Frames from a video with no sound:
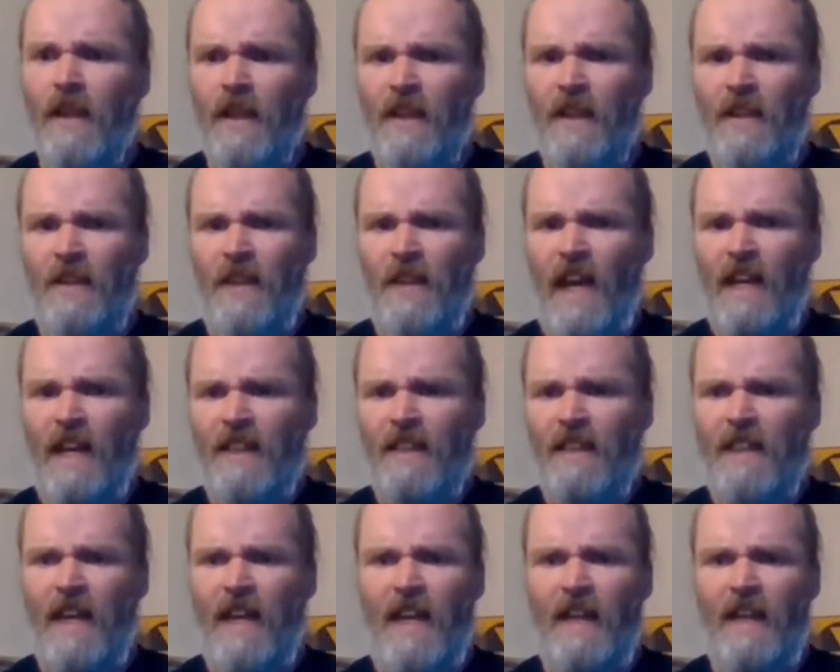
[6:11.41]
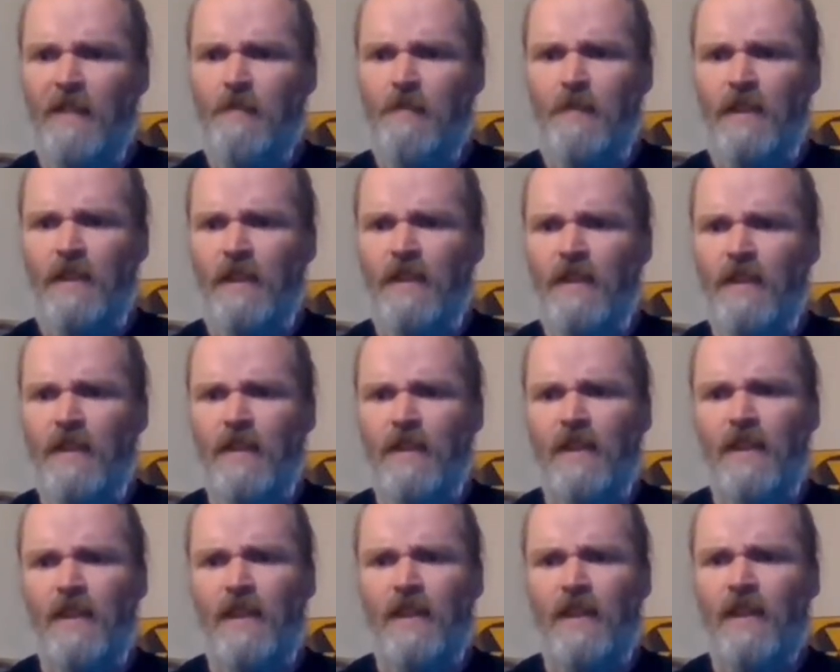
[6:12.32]
That can't
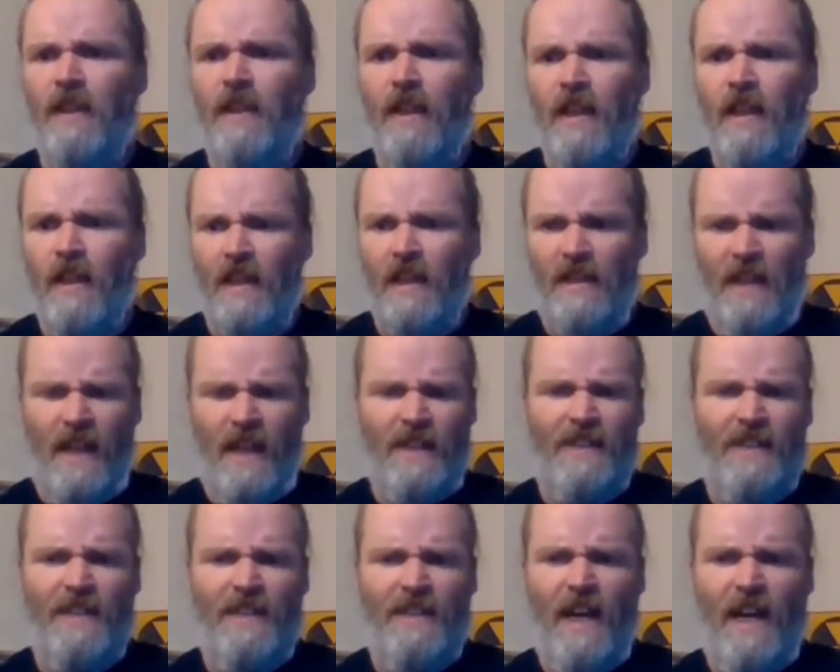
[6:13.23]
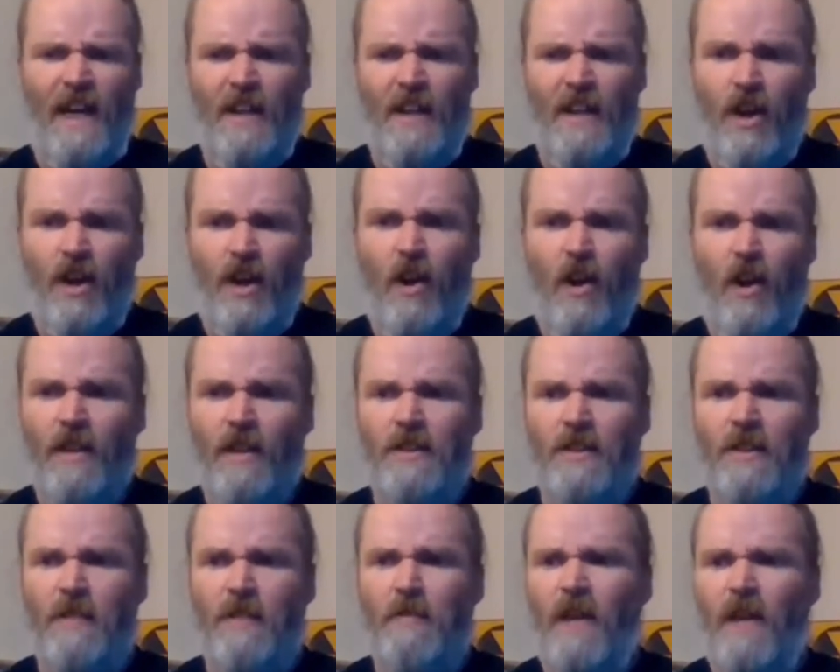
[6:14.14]
be. That's that
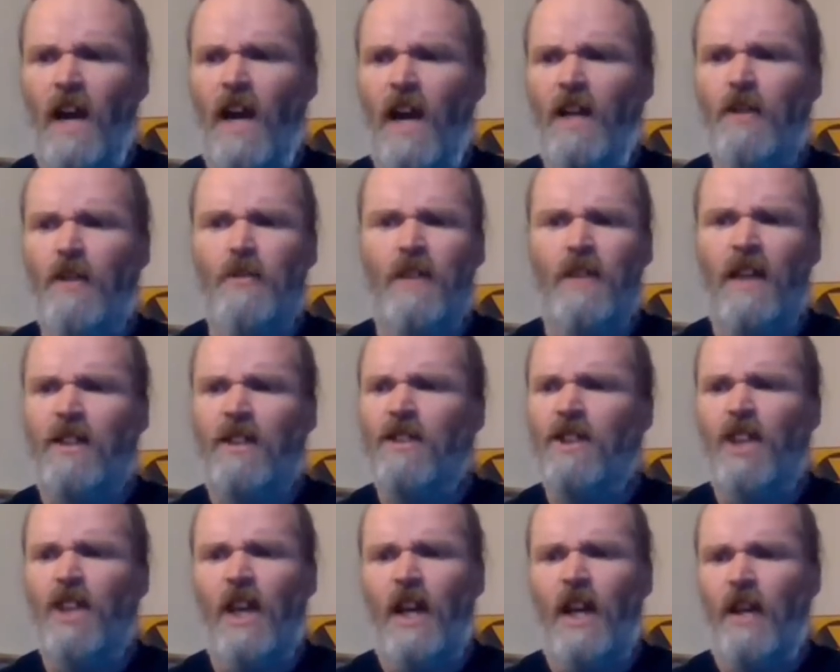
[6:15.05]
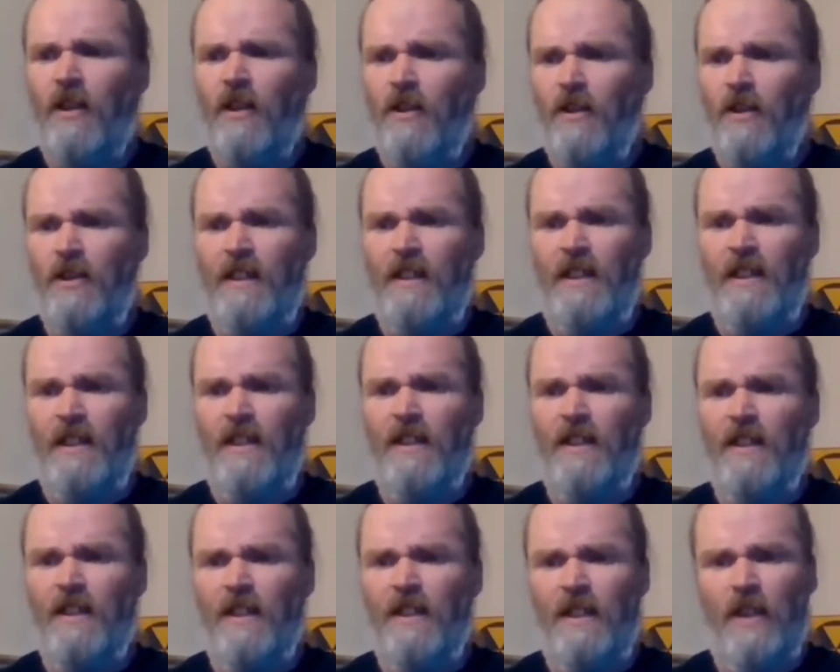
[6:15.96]
awesome guy who does
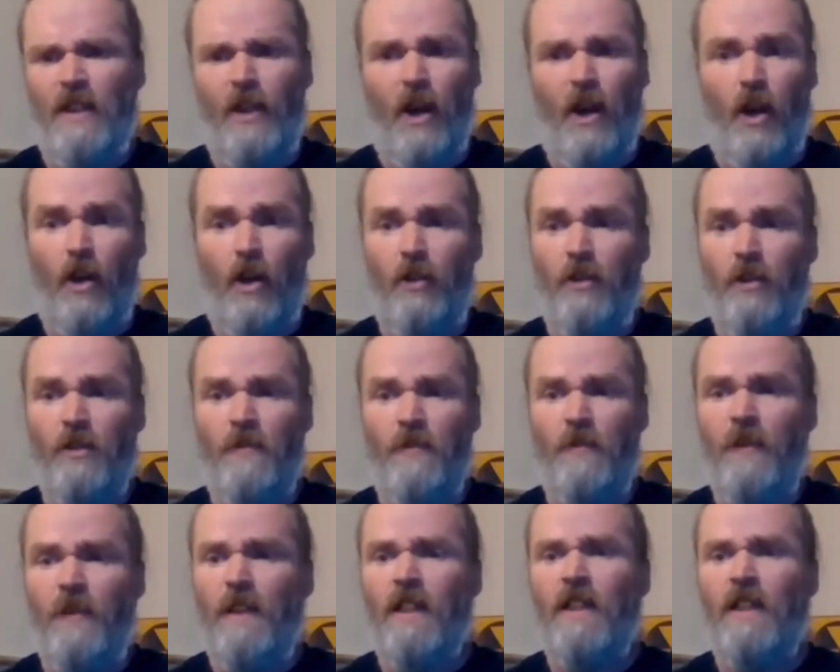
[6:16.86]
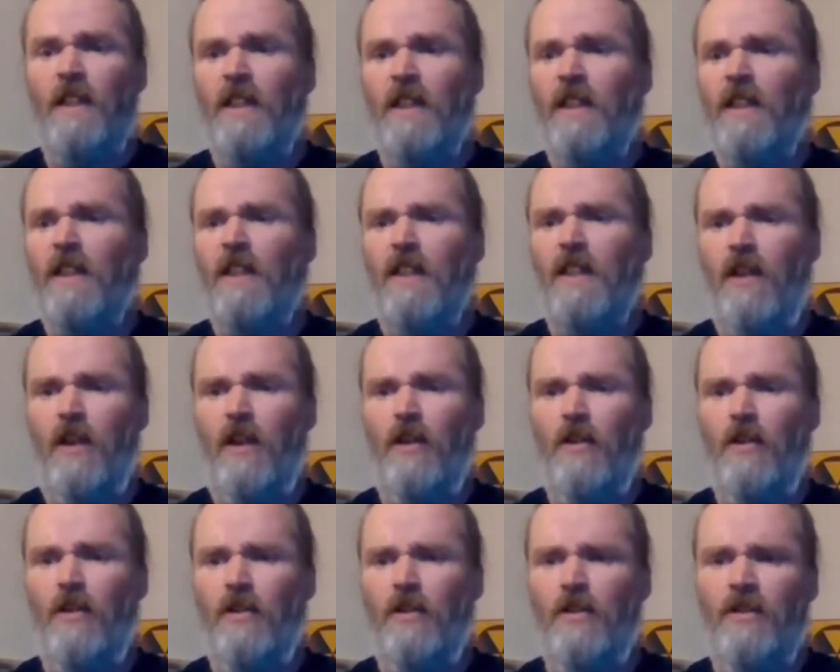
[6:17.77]
charity. All those
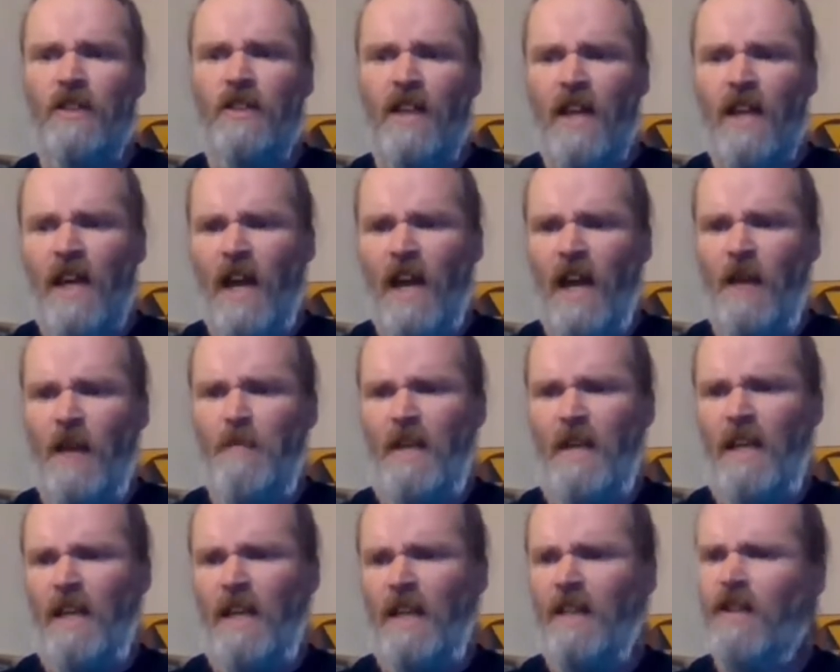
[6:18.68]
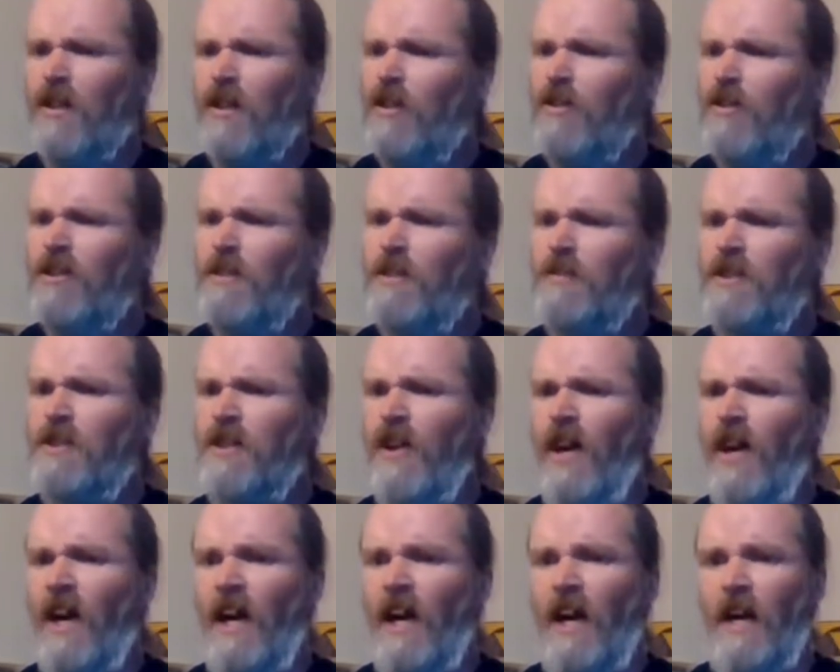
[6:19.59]
videos. How many? Who
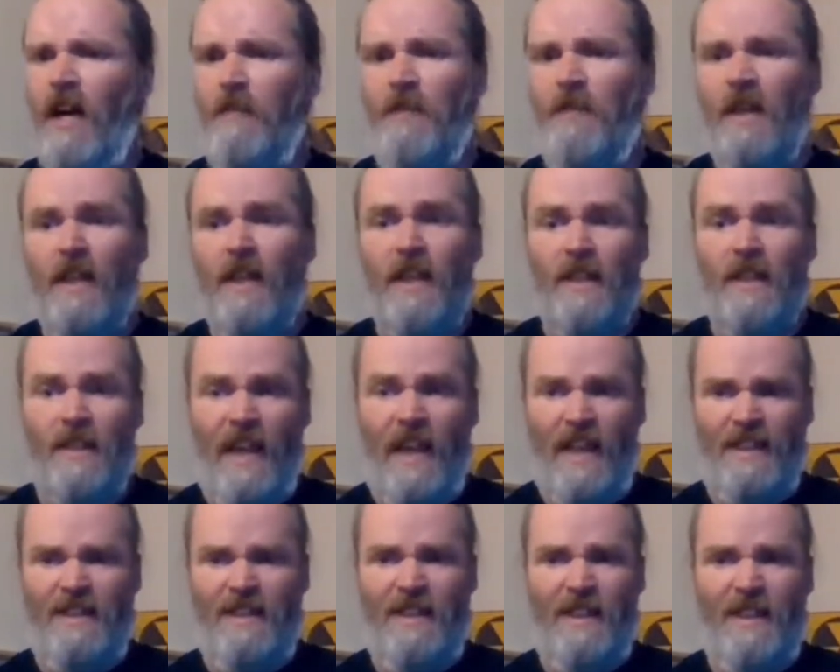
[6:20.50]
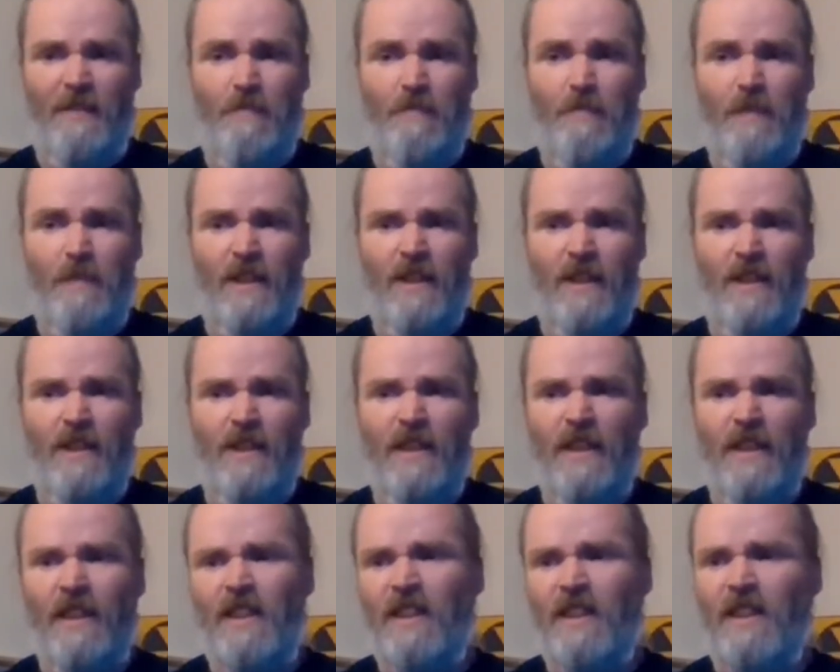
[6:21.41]
subscribes? That's in
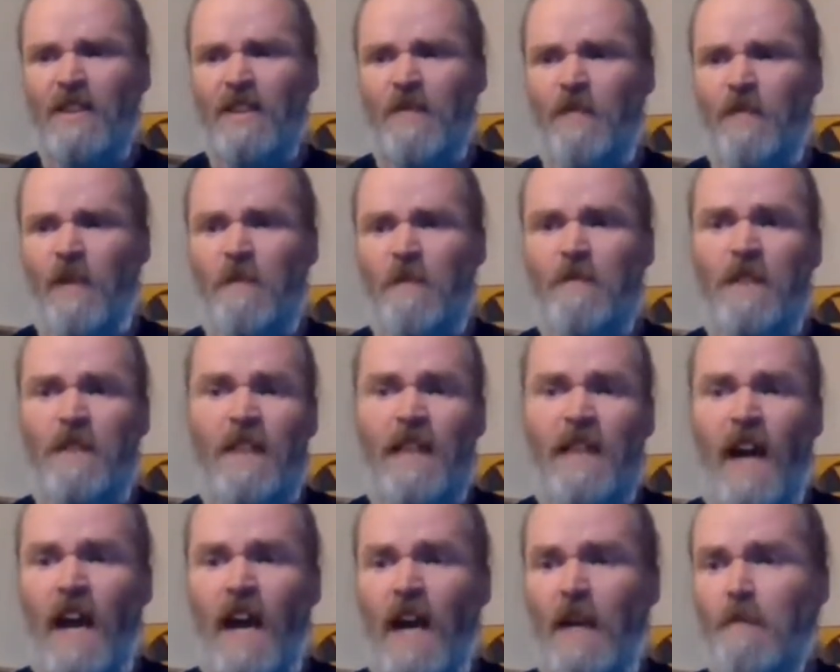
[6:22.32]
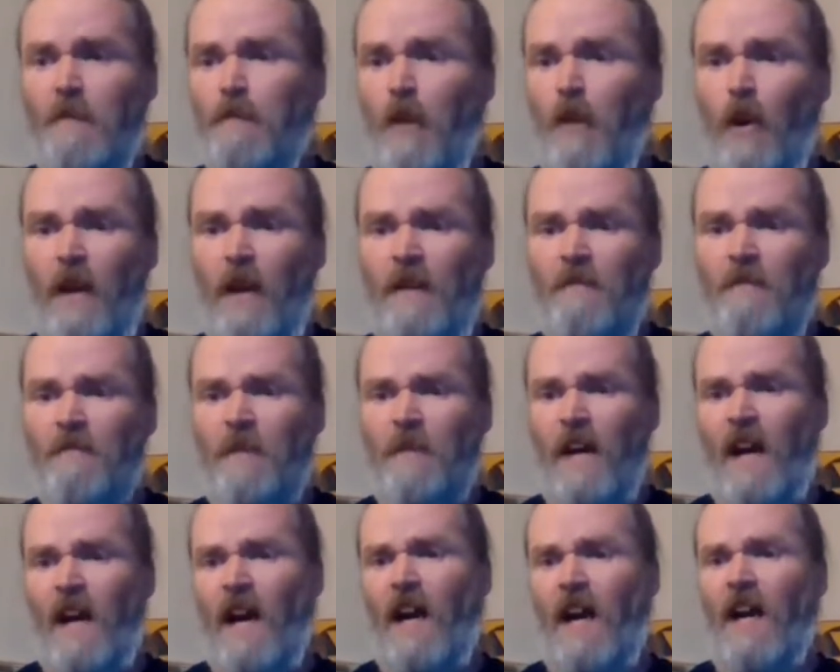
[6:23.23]
millions,
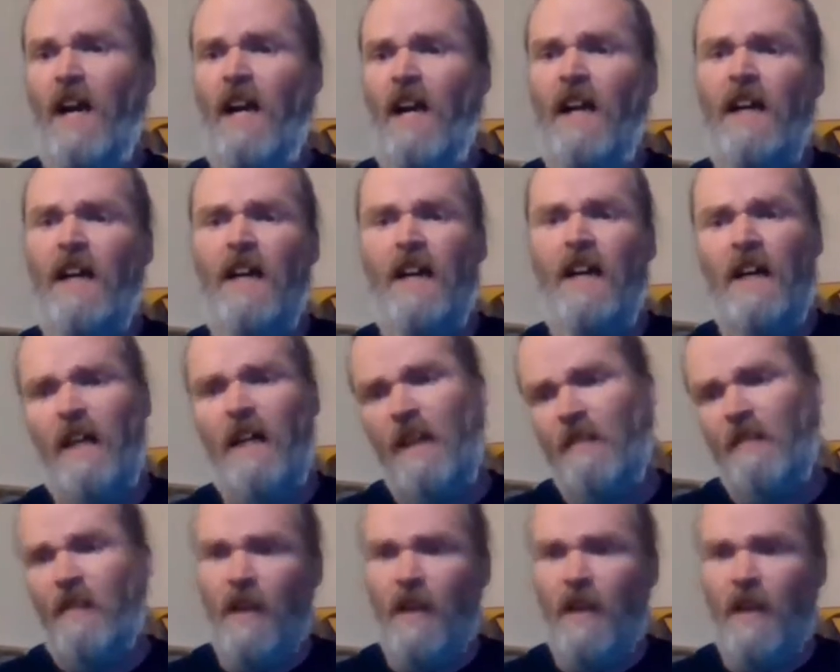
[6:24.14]
99.5.